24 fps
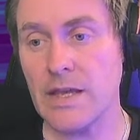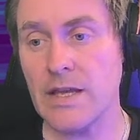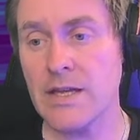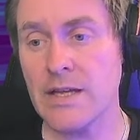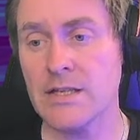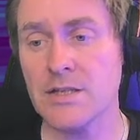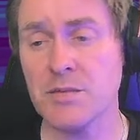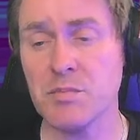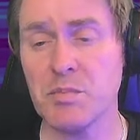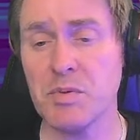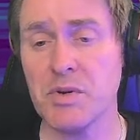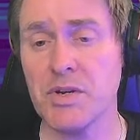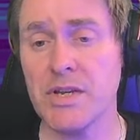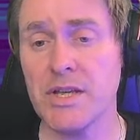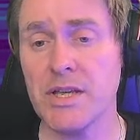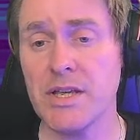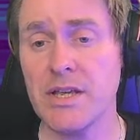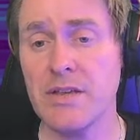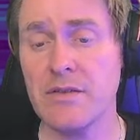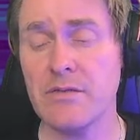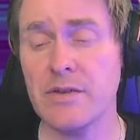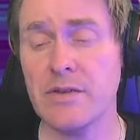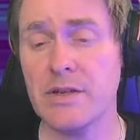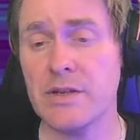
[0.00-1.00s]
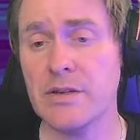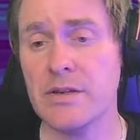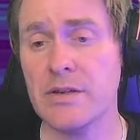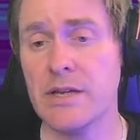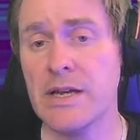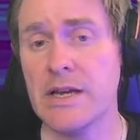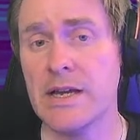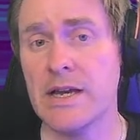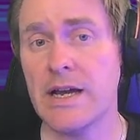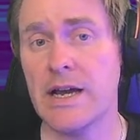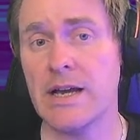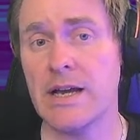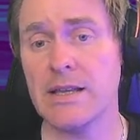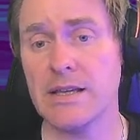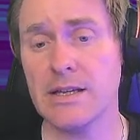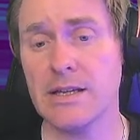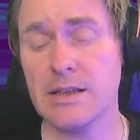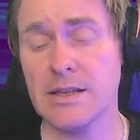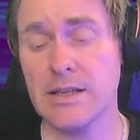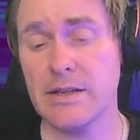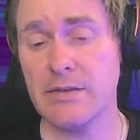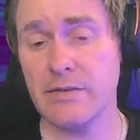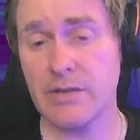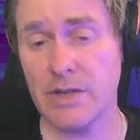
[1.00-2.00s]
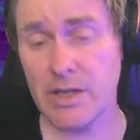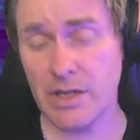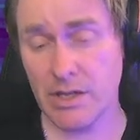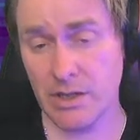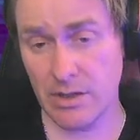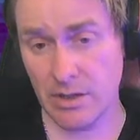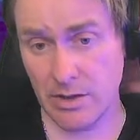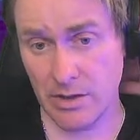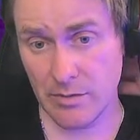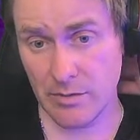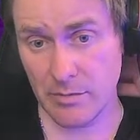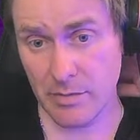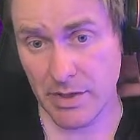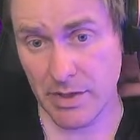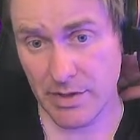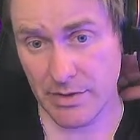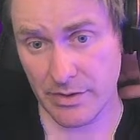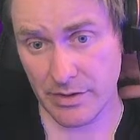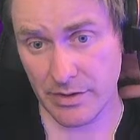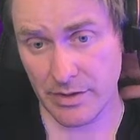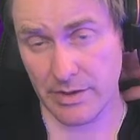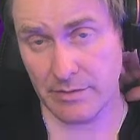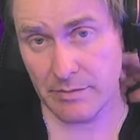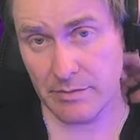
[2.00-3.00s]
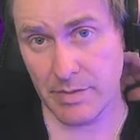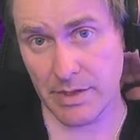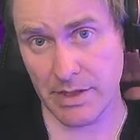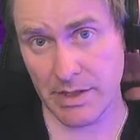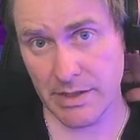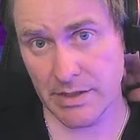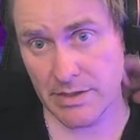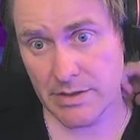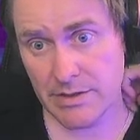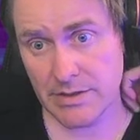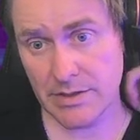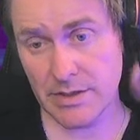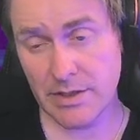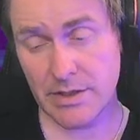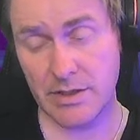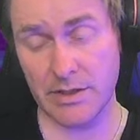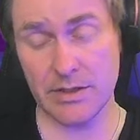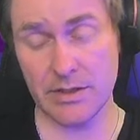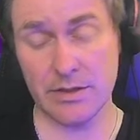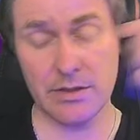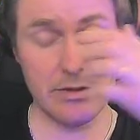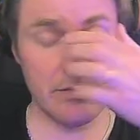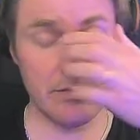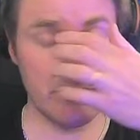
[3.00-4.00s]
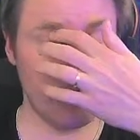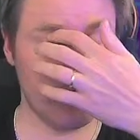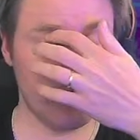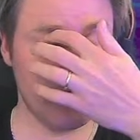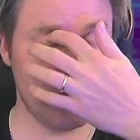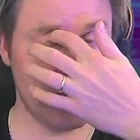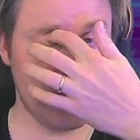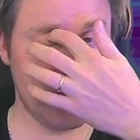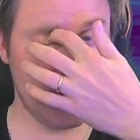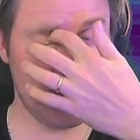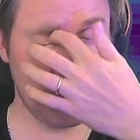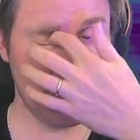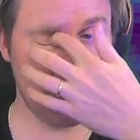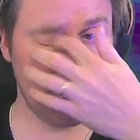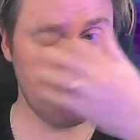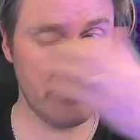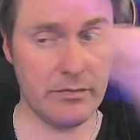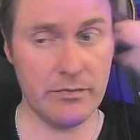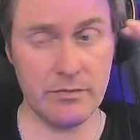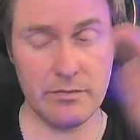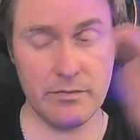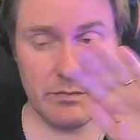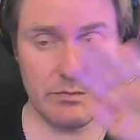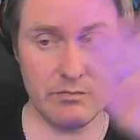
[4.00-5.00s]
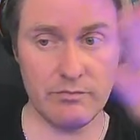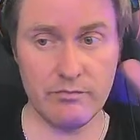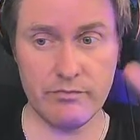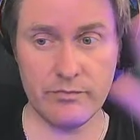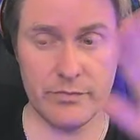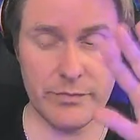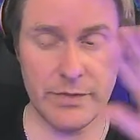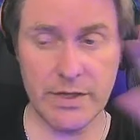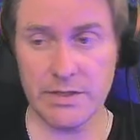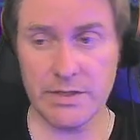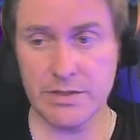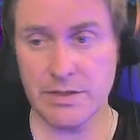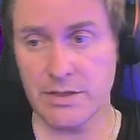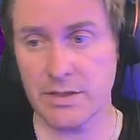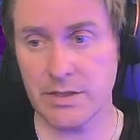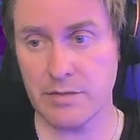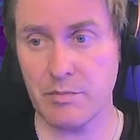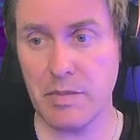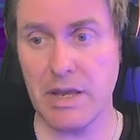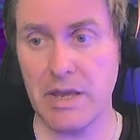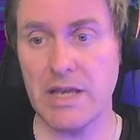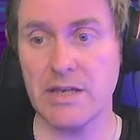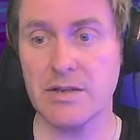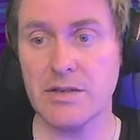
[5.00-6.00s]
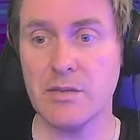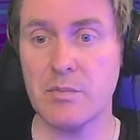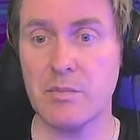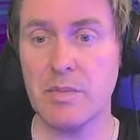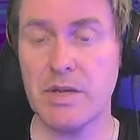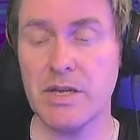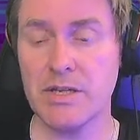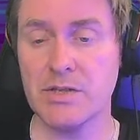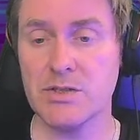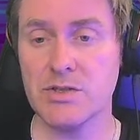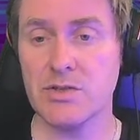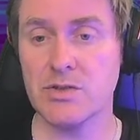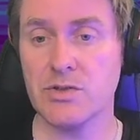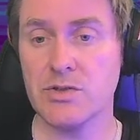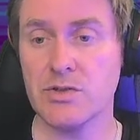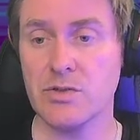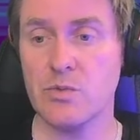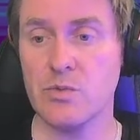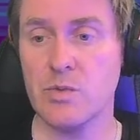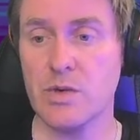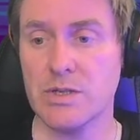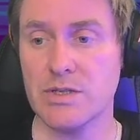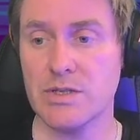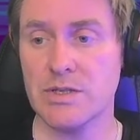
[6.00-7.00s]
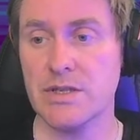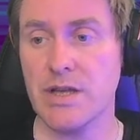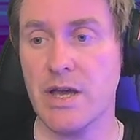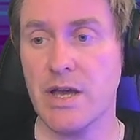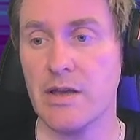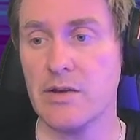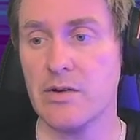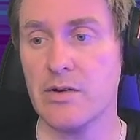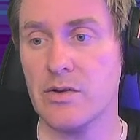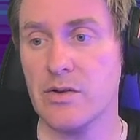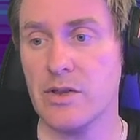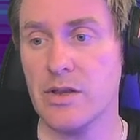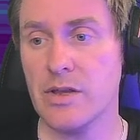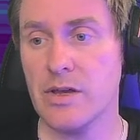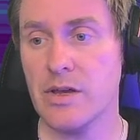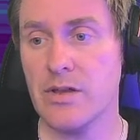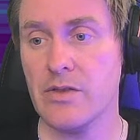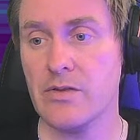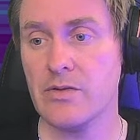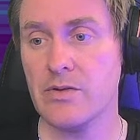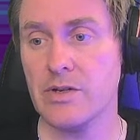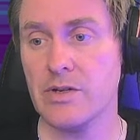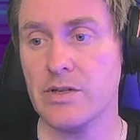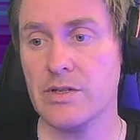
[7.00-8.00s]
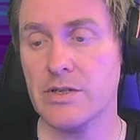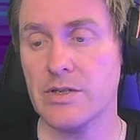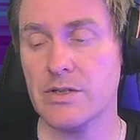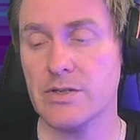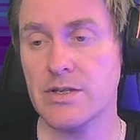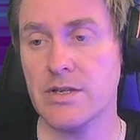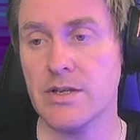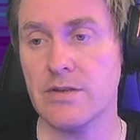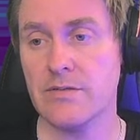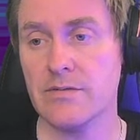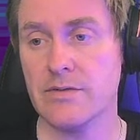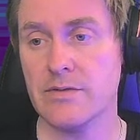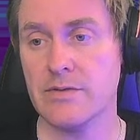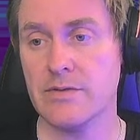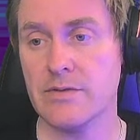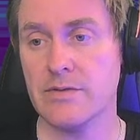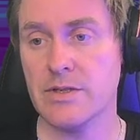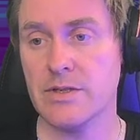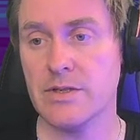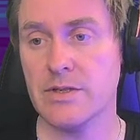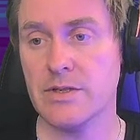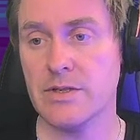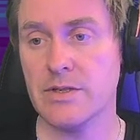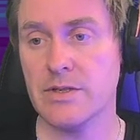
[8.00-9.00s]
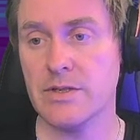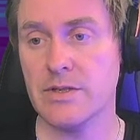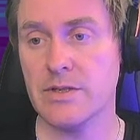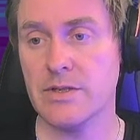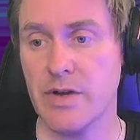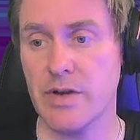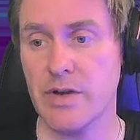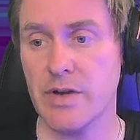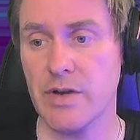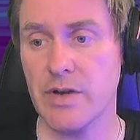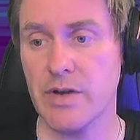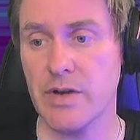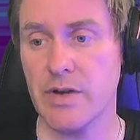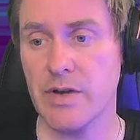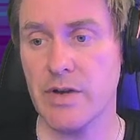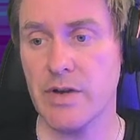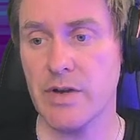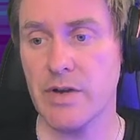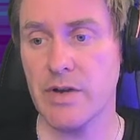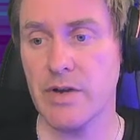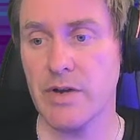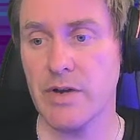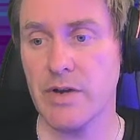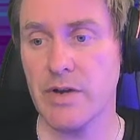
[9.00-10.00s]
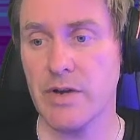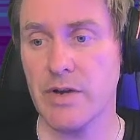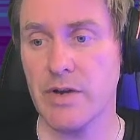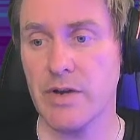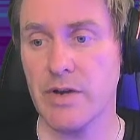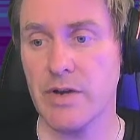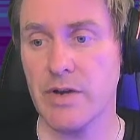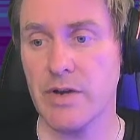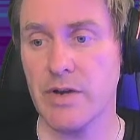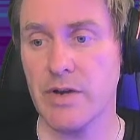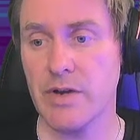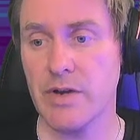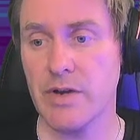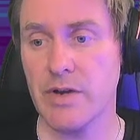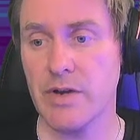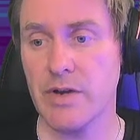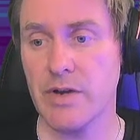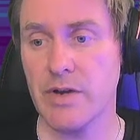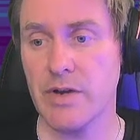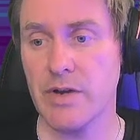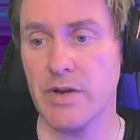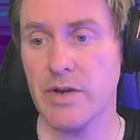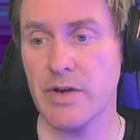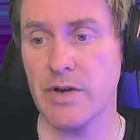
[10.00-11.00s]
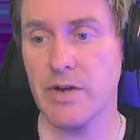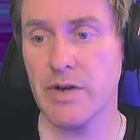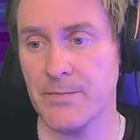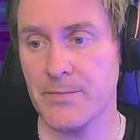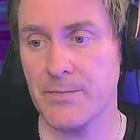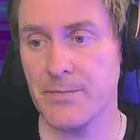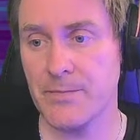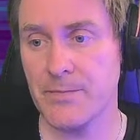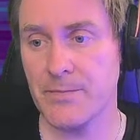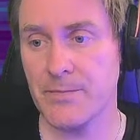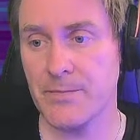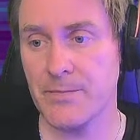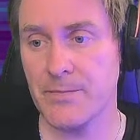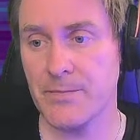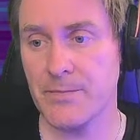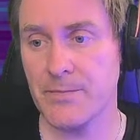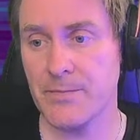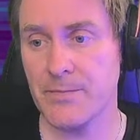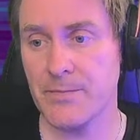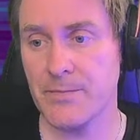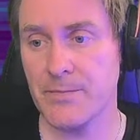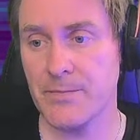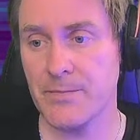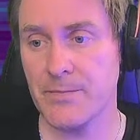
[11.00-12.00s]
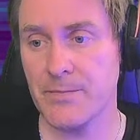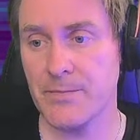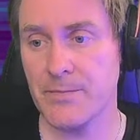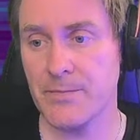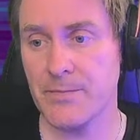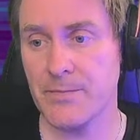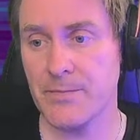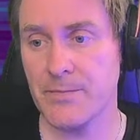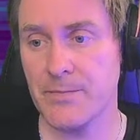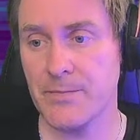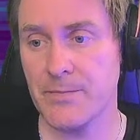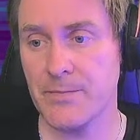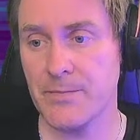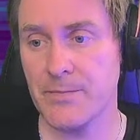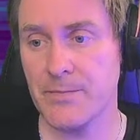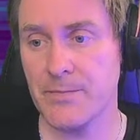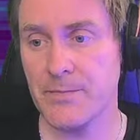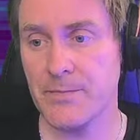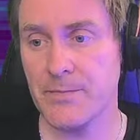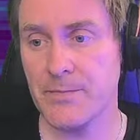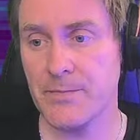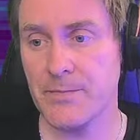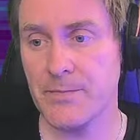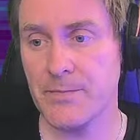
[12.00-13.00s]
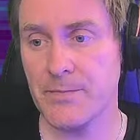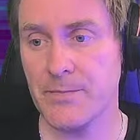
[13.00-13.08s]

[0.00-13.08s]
it's pretty even. I like leaving it on the monthly because it kind of doesn't paint a picture to one side or the other. It just gives it to you straight that it could go either way, and so you